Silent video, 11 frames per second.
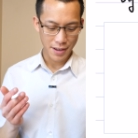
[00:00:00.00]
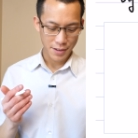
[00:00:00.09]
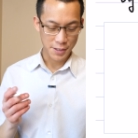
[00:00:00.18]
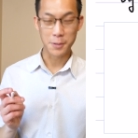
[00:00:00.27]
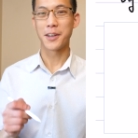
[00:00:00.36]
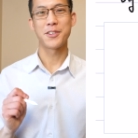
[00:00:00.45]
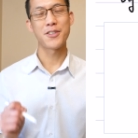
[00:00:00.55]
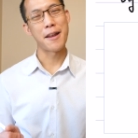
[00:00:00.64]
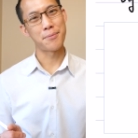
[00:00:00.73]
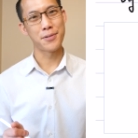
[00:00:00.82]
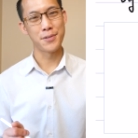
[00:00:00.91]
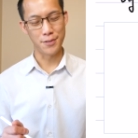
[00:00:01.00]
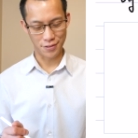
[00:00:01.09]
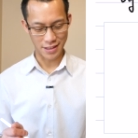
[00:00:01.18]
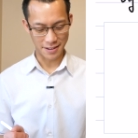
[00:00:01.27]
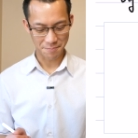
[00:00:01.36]
So we're going to try and
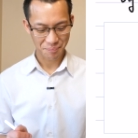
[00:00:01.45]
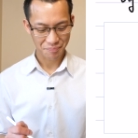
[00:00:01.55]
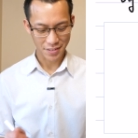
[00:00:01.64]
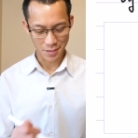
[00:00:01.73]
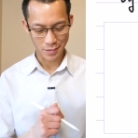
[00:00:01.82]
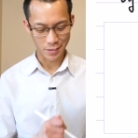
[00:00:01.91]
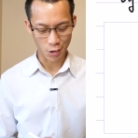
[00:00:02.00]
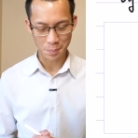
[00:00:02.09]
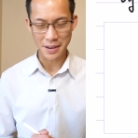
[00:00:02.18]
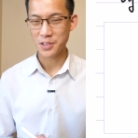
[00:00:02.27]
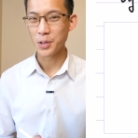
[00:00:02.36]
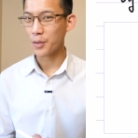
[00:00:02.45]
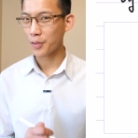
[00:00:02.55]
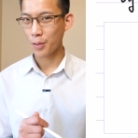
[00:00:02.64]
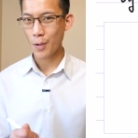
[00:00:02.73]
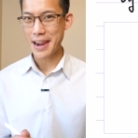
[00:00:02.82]
prove that log base 2
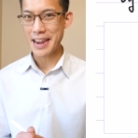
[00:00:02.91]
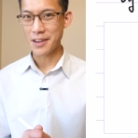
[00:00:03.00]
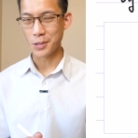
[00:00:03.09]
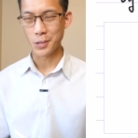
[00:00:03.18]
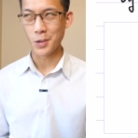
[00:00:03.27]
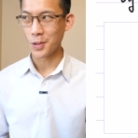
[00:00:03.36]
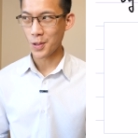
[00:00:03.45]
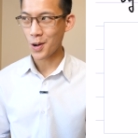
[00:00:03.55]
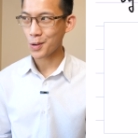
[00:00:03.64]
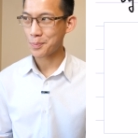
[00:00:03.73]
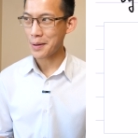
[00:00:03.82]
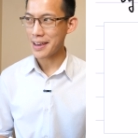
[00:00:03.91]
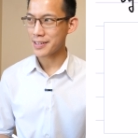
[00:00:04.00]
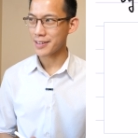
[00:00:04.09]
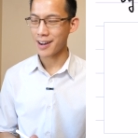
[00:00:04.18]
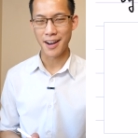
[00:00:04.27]
of 3 or log
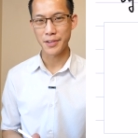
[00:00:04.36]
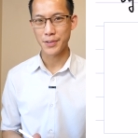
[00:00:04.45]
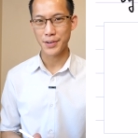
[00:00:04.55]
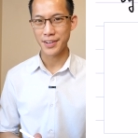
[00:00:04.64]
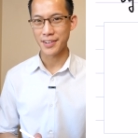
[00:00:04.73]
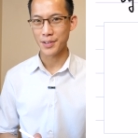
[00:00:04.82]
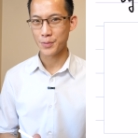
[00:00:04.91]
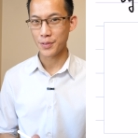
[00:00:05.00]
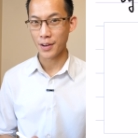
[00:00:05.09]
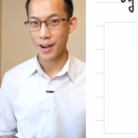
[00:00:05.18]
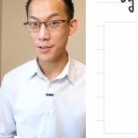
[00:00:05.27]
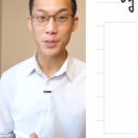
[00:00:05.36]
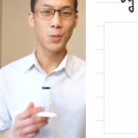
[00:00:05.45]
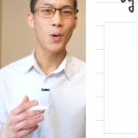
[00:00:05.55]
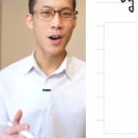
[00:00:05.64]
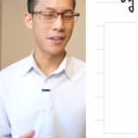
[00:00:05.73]
base 100 of
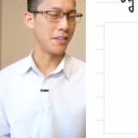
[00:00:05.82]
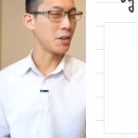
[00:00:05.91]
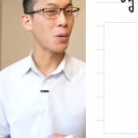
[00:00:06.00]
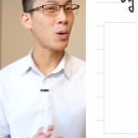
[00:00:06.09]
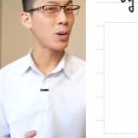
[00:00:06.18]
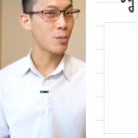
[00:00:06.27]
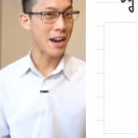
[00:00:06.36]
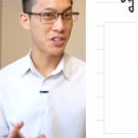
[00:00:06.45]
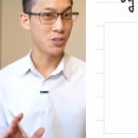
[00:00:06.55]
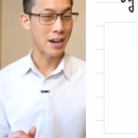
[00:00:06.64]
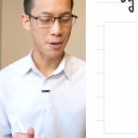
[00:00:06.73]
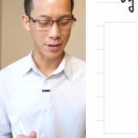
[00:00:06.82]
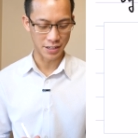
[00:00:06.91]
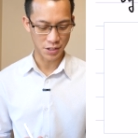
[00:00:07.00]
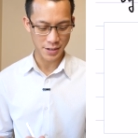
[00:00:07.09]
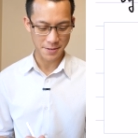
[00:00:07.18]
101. They were all irrational, how we
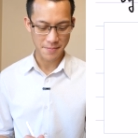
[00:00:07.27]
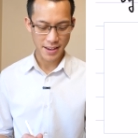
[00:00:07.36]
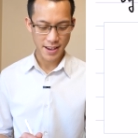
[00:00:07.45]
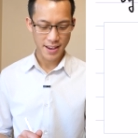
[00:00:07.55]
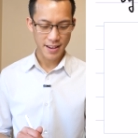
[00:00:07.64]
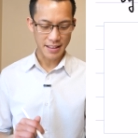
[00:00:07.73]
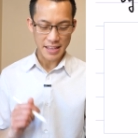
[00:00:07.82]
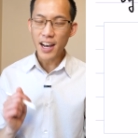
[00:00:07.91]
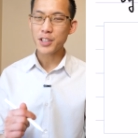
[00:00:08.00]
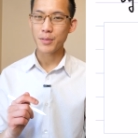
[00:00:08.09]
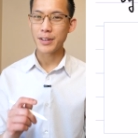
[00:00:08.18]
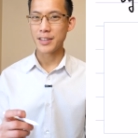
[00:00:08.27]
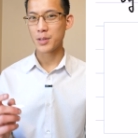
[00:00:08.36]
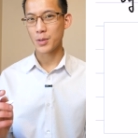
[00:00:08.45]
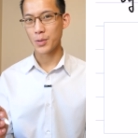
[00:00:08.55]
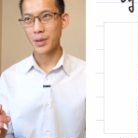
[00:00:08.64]
can do it. And the answer
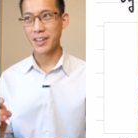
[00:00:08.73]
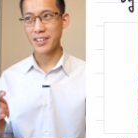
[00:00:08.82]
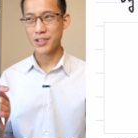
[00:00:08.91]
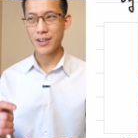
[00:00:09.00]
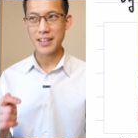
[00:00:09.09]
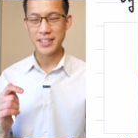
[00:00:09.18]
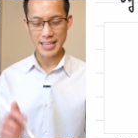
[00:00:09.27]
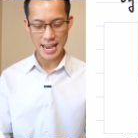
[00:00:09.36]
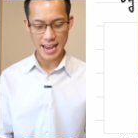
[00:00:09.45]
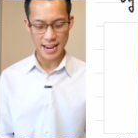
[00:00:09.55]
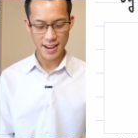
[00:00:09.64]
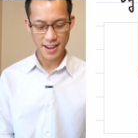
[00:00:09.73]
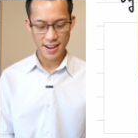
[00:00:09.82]
is we're going to try and say